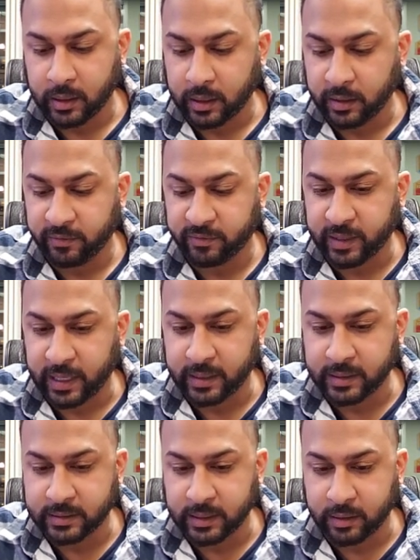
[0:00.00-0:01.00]
if that
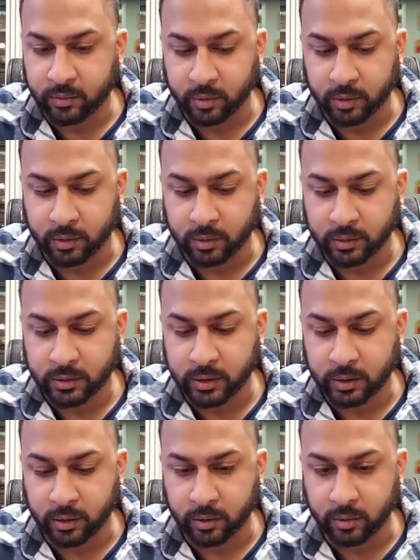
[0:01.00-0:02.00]
is equal
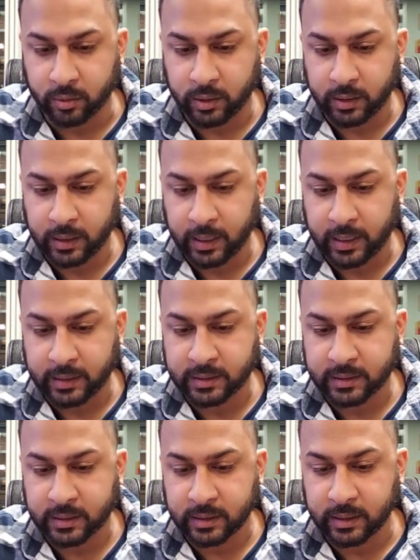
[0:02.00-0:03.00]
to
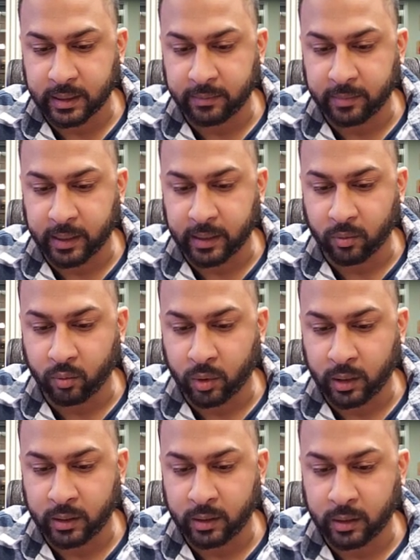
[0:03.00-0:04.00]
yes, then make it
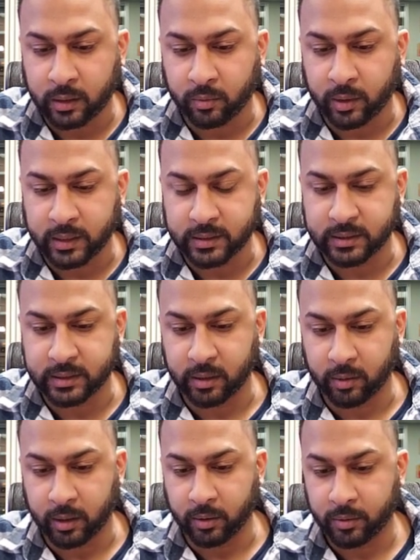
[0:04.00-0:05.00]
1, otherwise
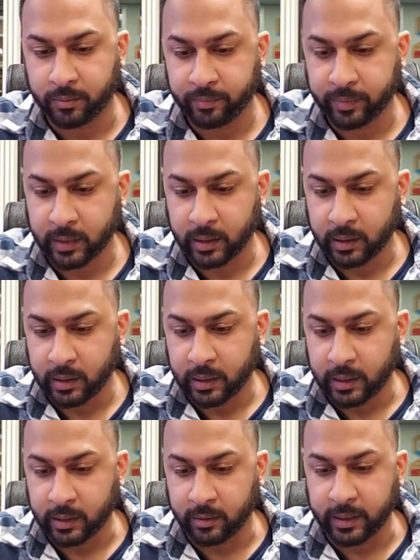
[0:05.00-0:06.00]
0.
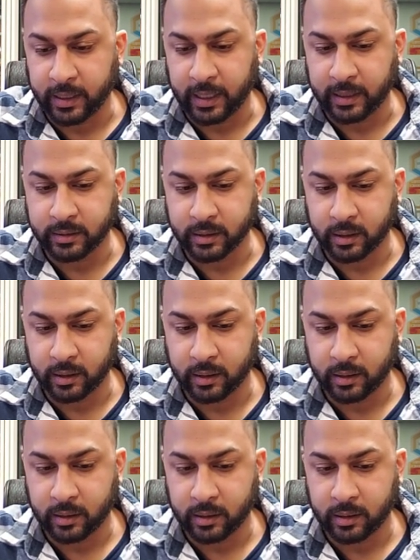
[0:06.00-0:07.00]
And I'll hit enter.
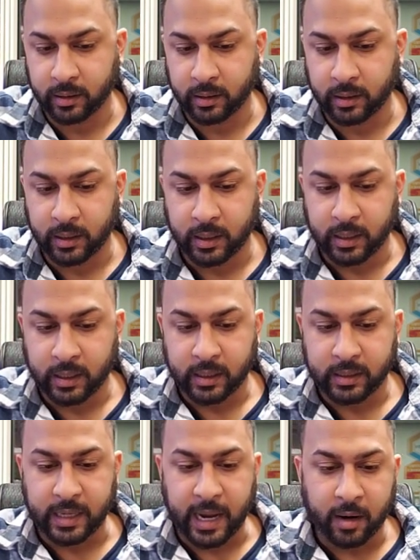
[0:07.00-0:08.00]

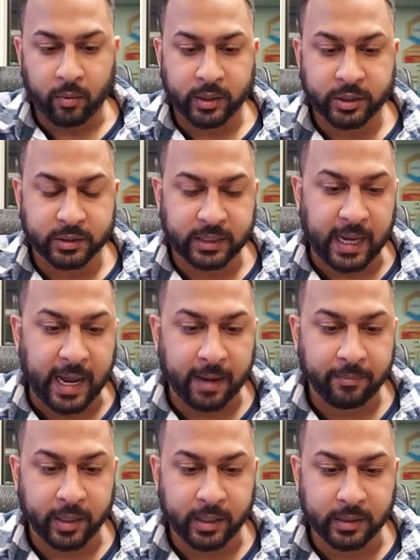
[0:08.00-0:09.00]
Now what just
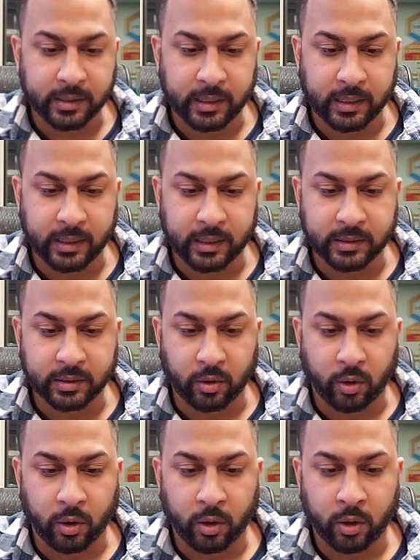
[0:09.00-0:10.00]
happened is
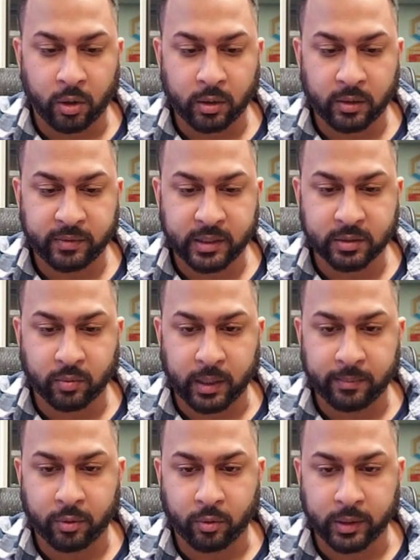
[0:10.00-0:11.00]
all of these
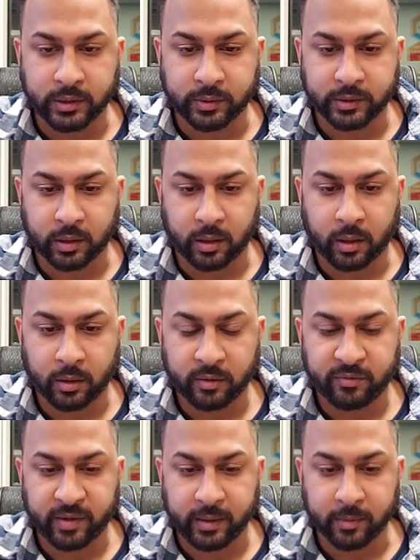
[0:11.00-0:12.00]
red points, which are Hall
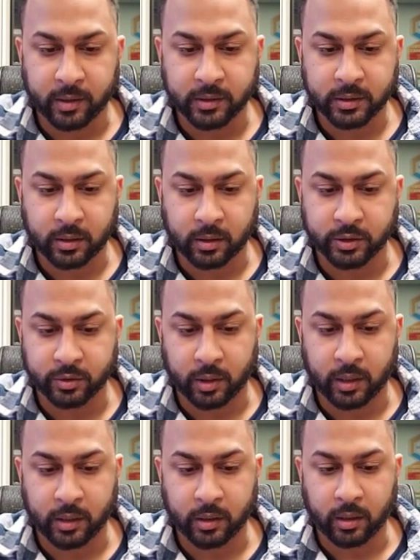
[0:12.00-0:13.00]
of Famers, are
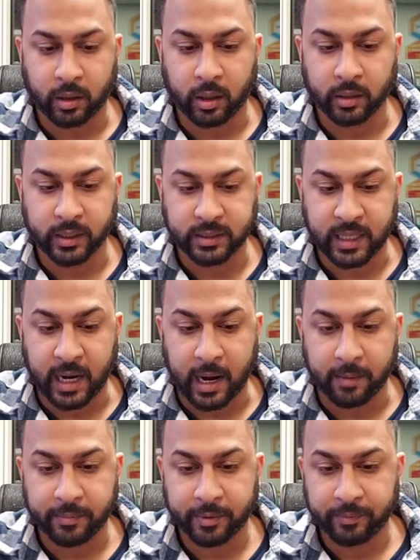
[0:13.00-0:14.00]
drawn on the
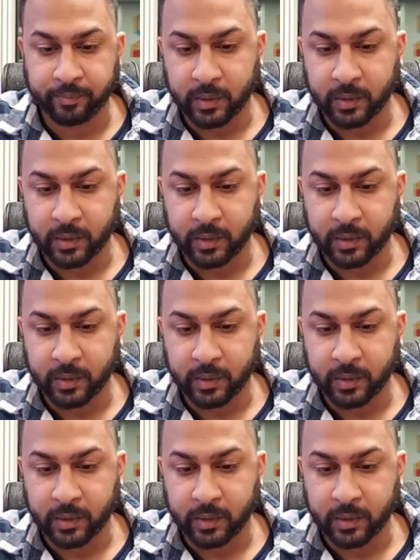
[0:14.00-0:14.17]
top.